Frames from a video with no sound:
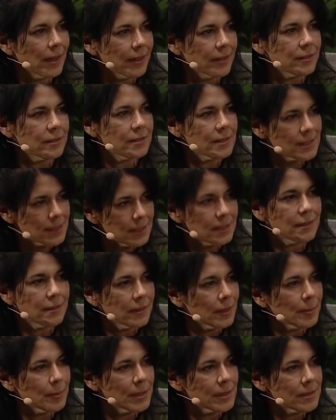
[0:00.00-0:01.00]
and seeing
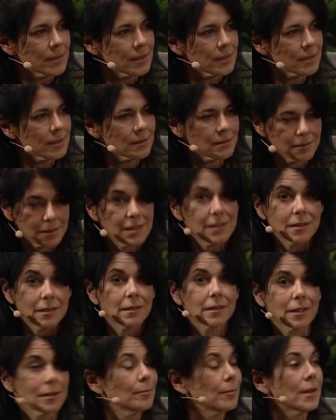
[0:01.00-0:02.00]
them as,
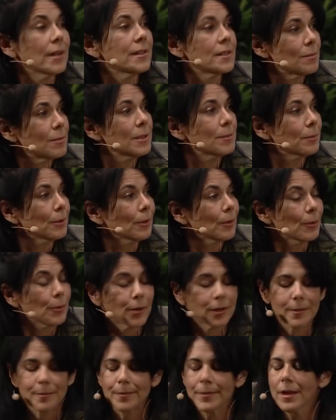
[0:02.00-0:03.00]
seeing them as people,
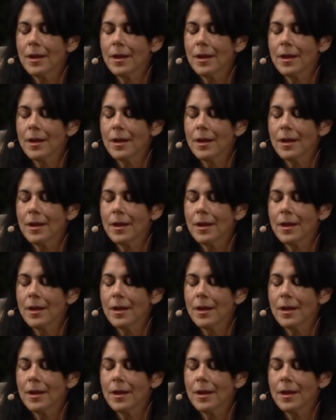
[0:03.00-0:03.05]
right?